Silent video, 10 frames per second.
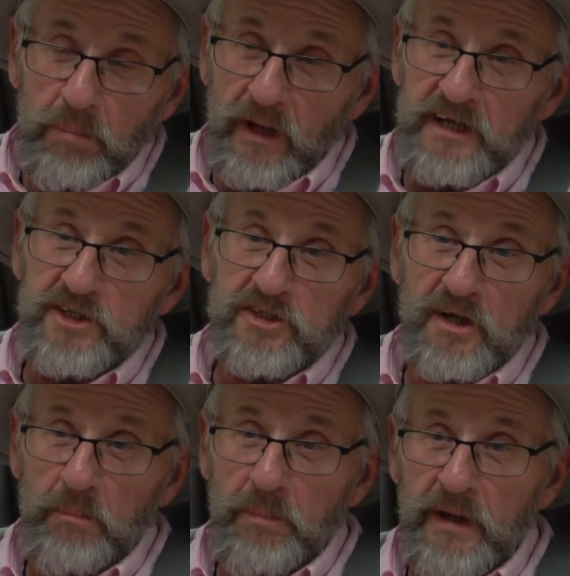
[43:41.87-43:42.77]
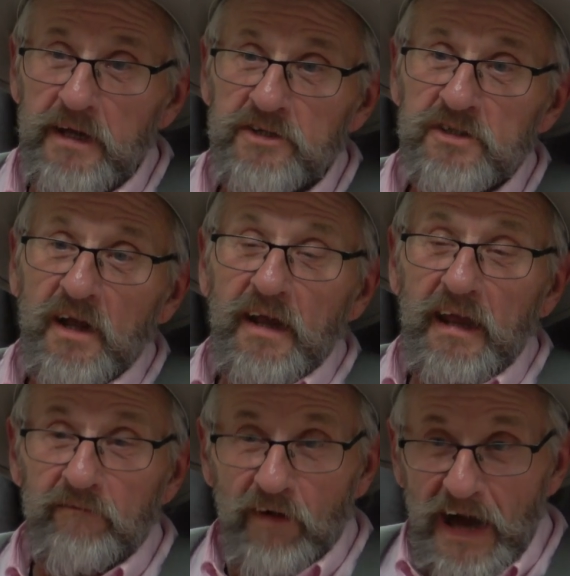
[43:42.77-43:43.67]
places up east,
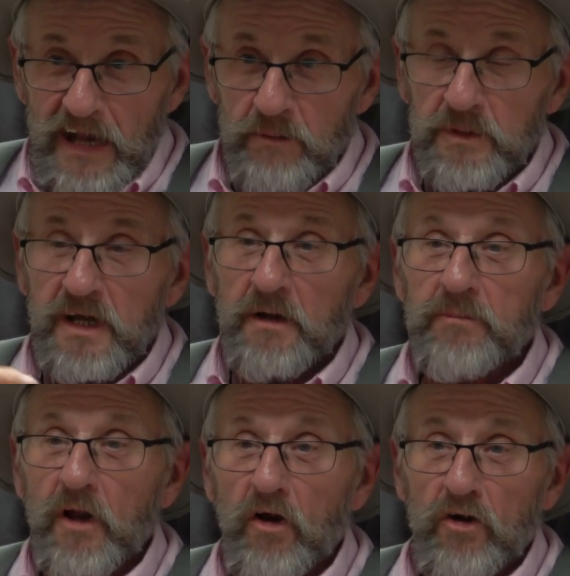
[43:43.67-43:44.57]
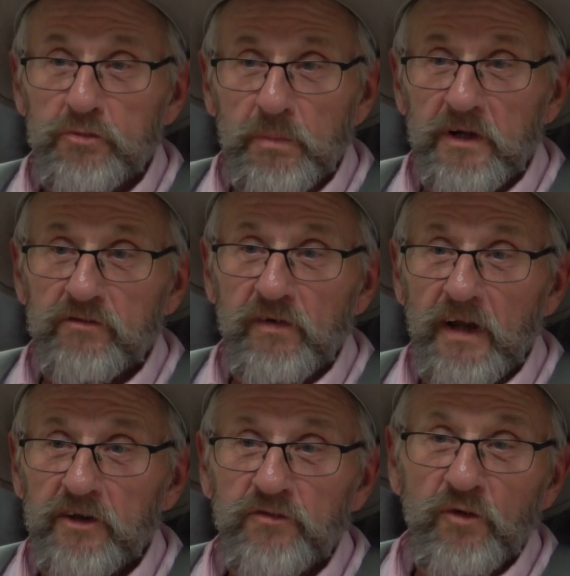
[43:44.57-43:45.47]
invite them to come to Lost Bridge
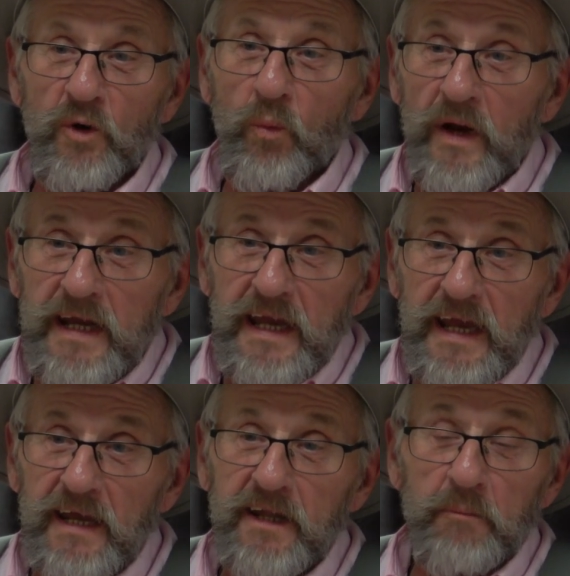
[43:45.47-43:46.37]
Village for a weekend.